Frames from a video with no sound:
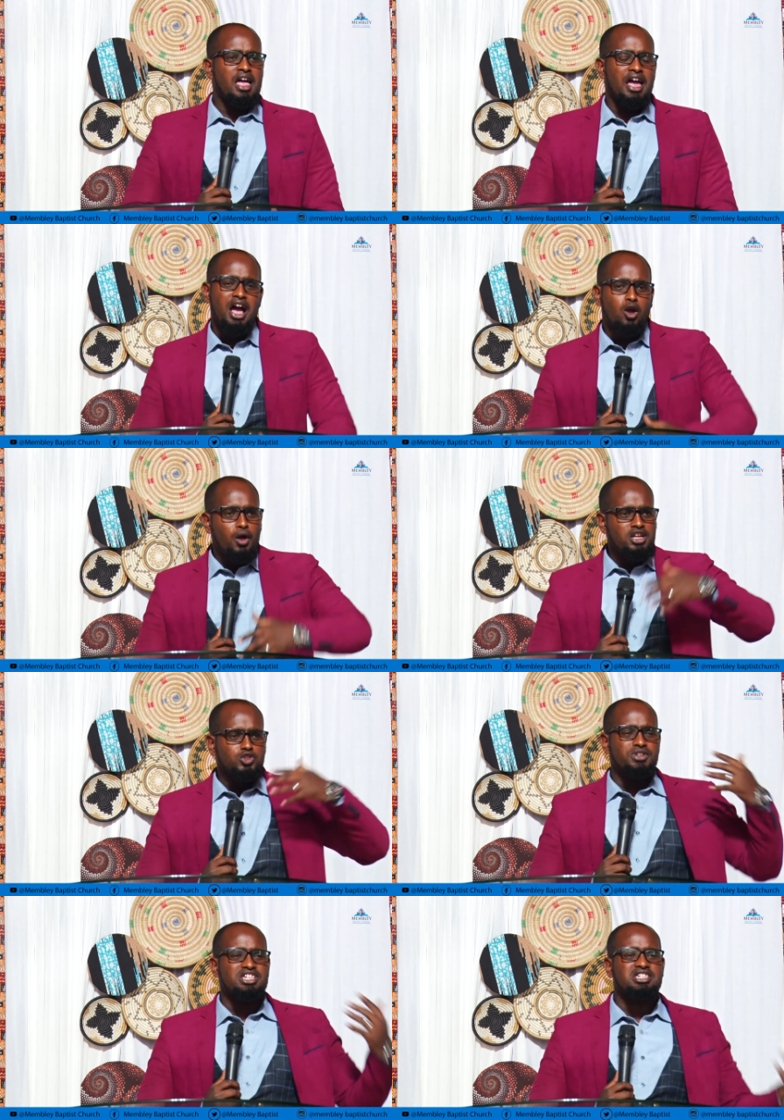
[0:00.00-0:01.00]
And according
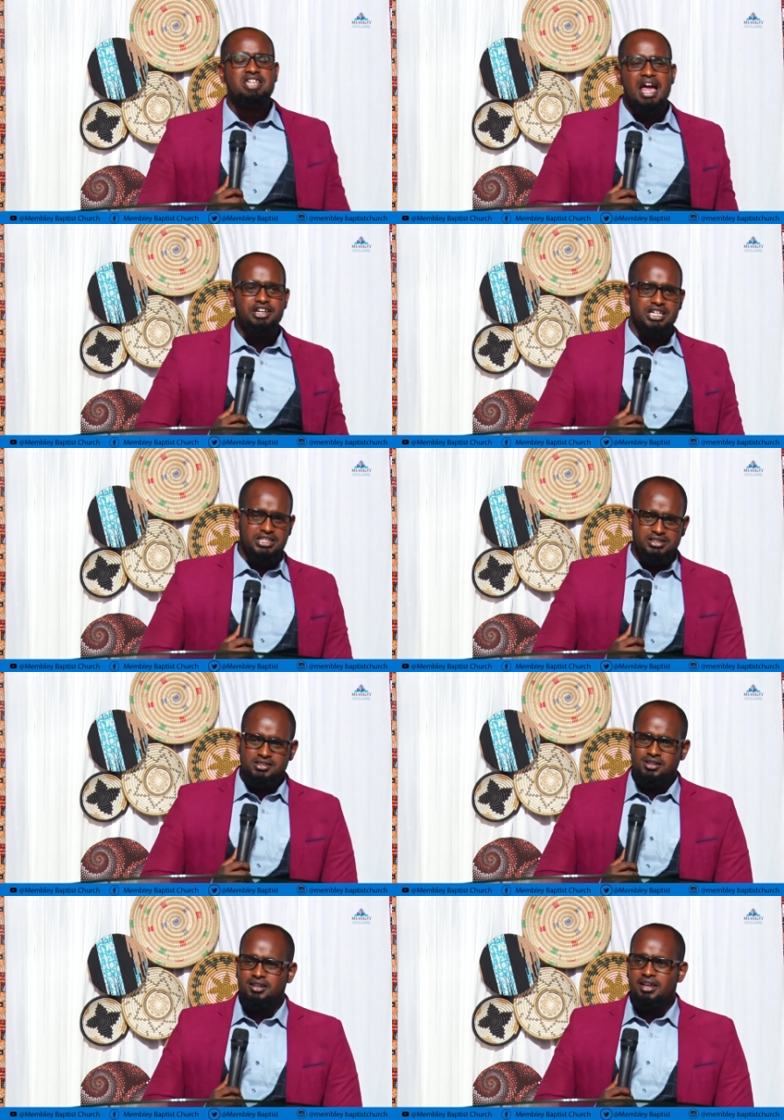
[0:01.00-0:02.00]
to the
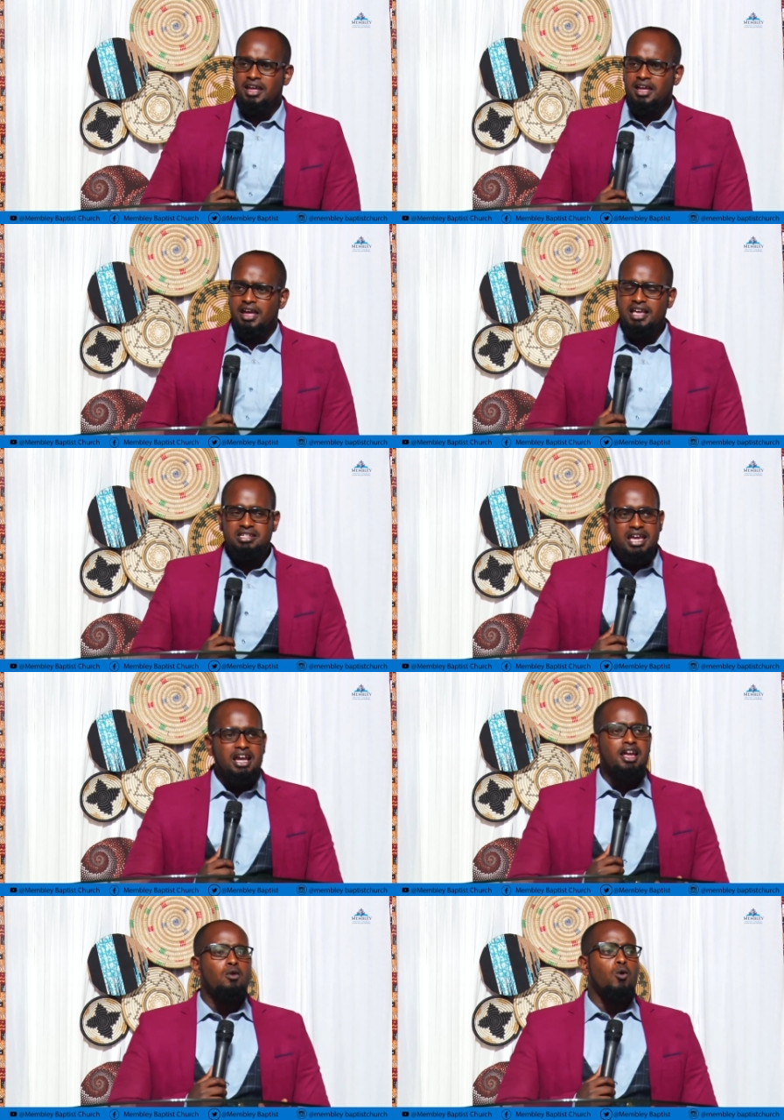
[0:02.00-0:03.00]
studies,
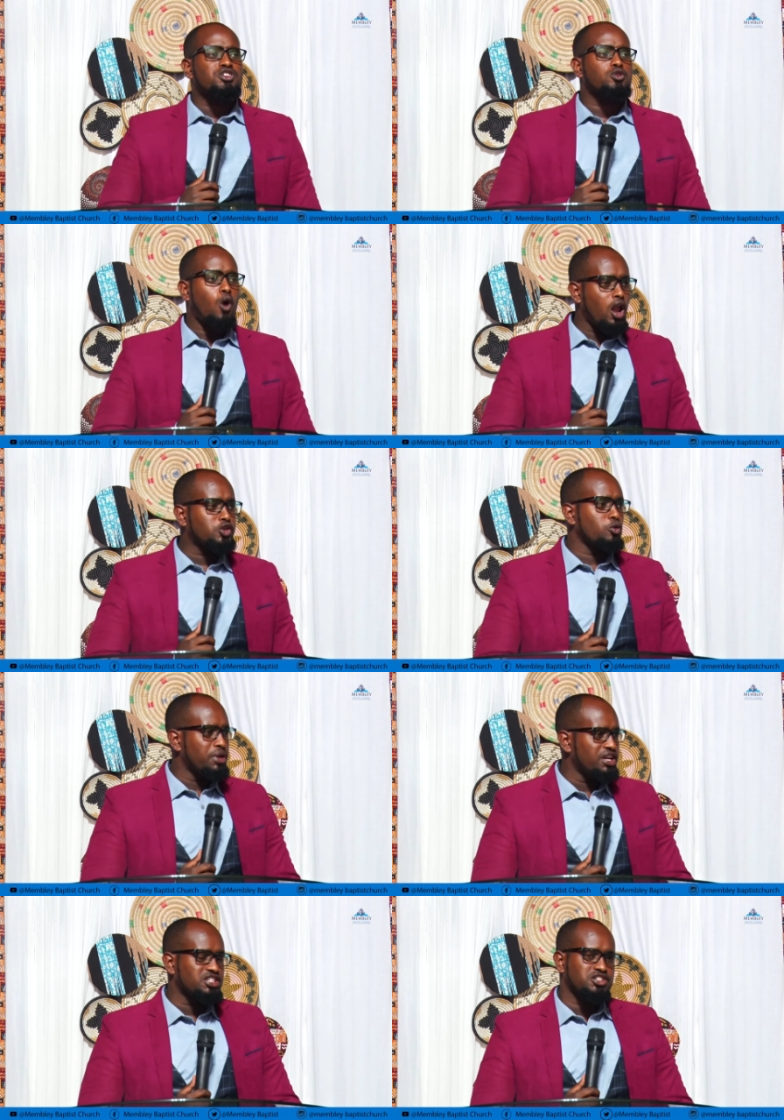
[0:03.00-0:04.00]
Ezekiel was called to
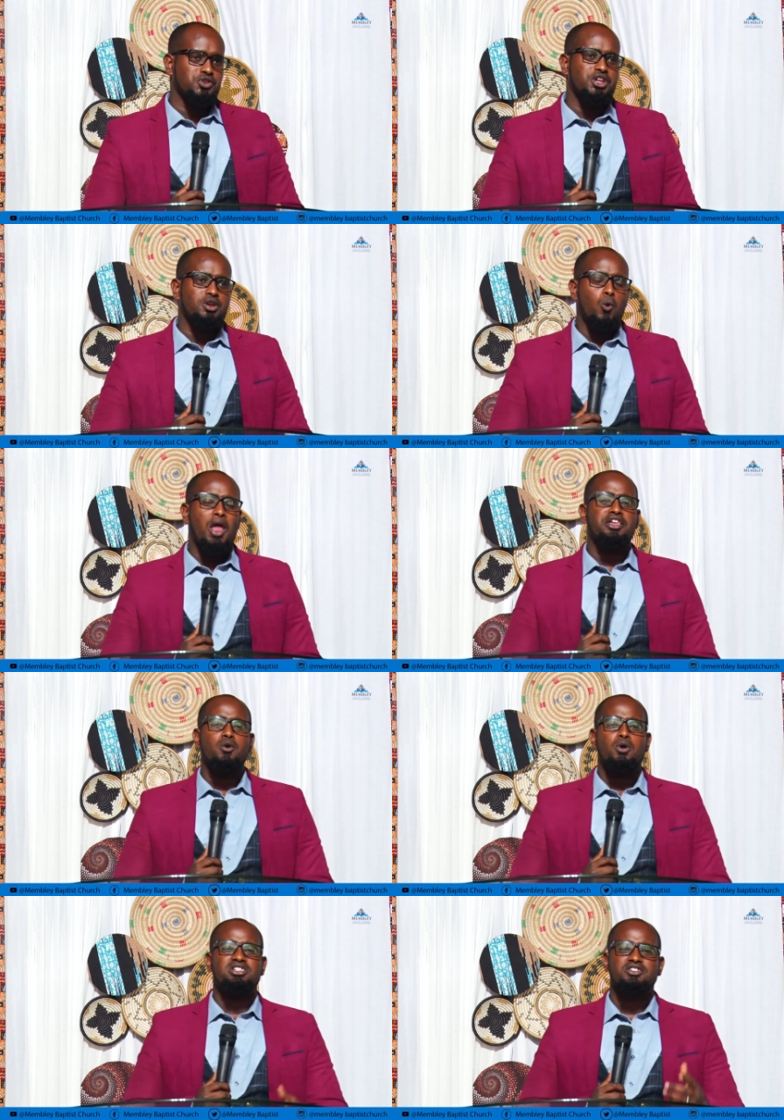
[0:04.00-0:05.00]
ministry when he
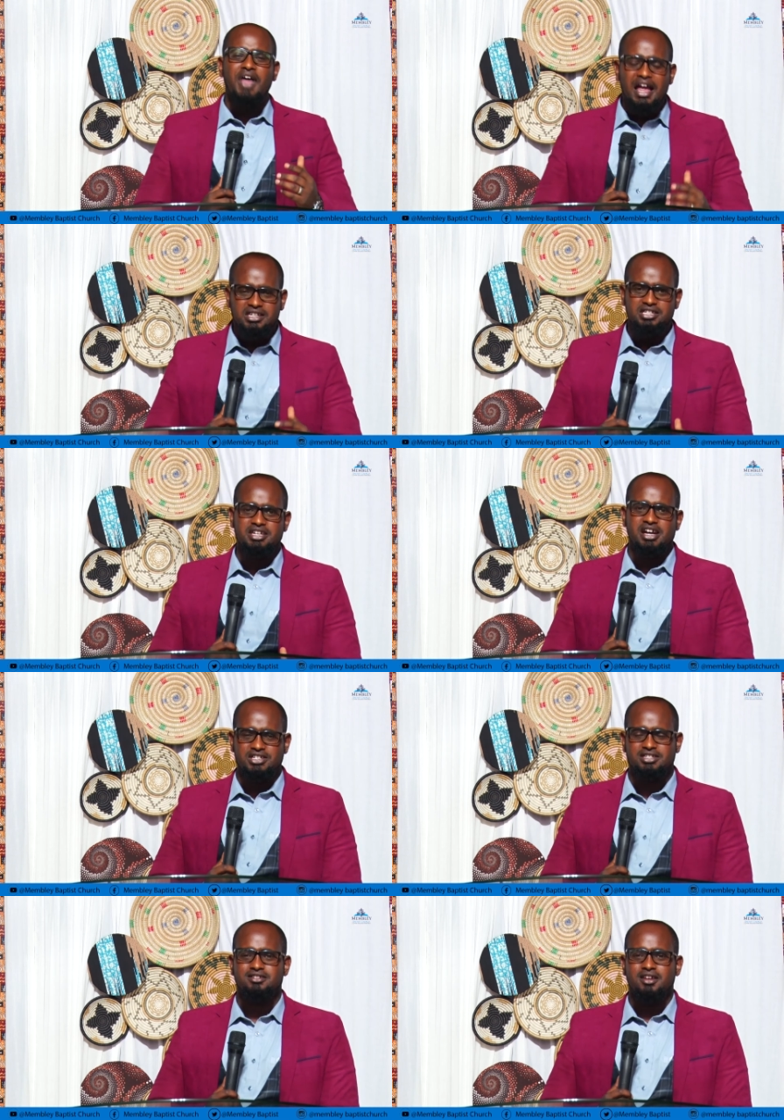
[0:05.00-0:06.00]
was 30
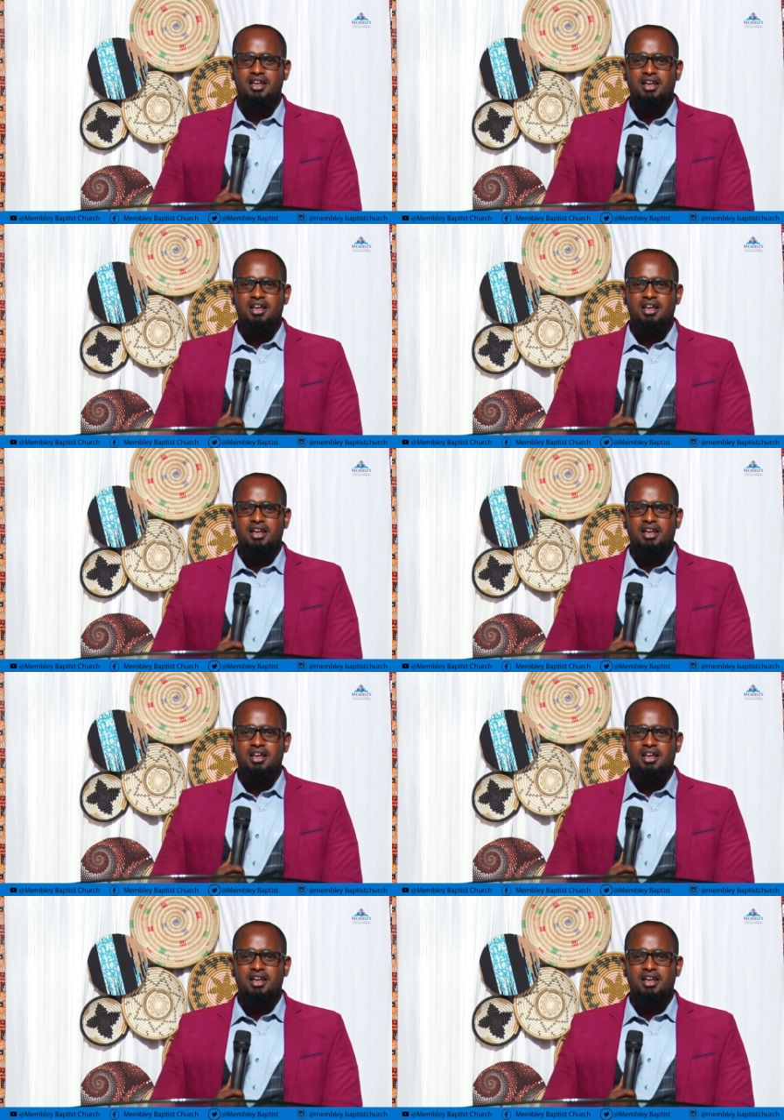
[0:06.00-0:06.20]
years.